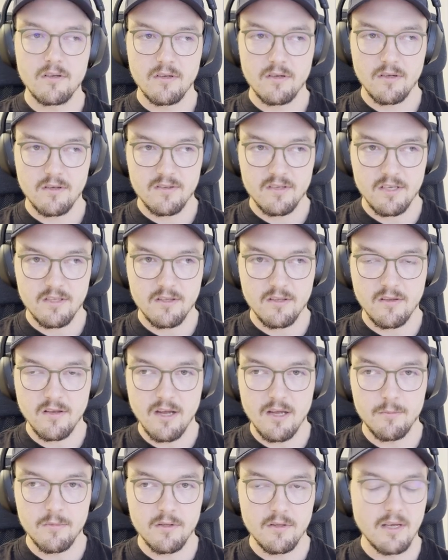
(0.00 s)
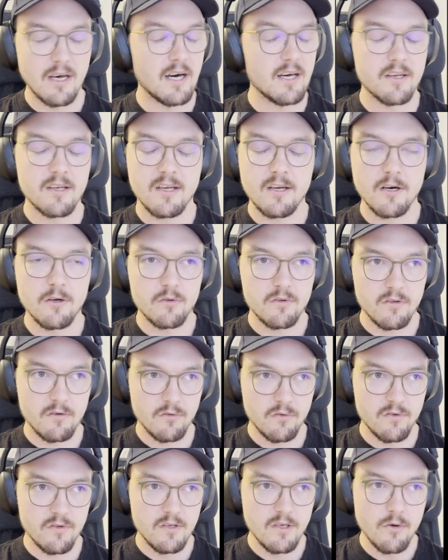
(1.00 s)
set the counter to
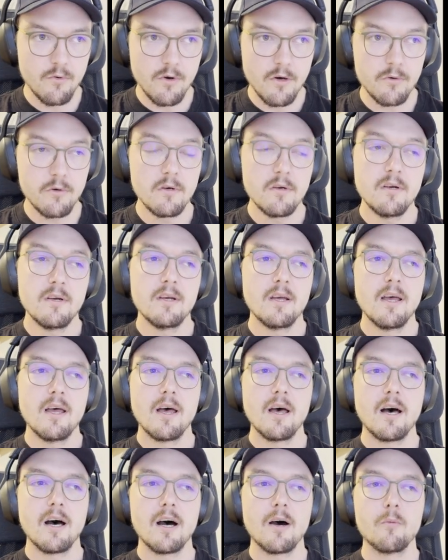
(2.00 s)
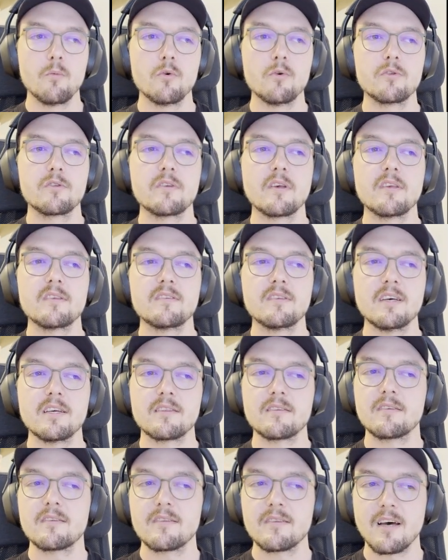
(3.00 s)
0. I would
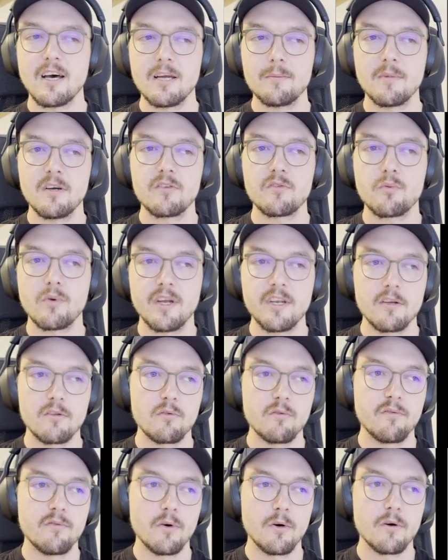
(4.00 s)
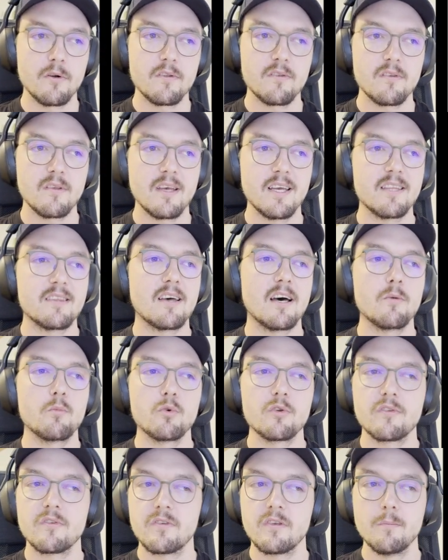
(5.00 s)
set timer is running to false, and I
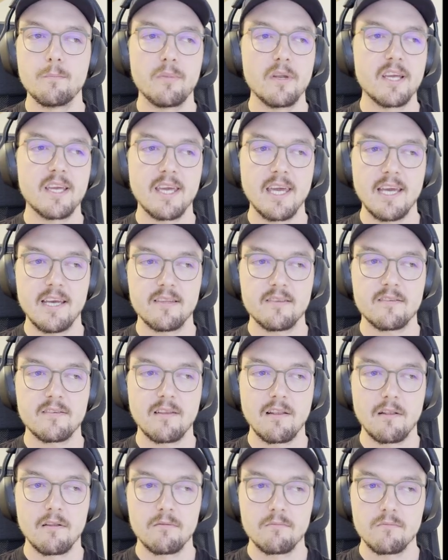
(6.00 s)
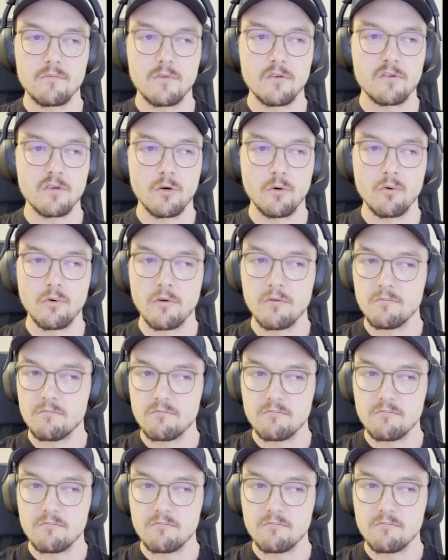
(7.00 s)
would simply cancel this whole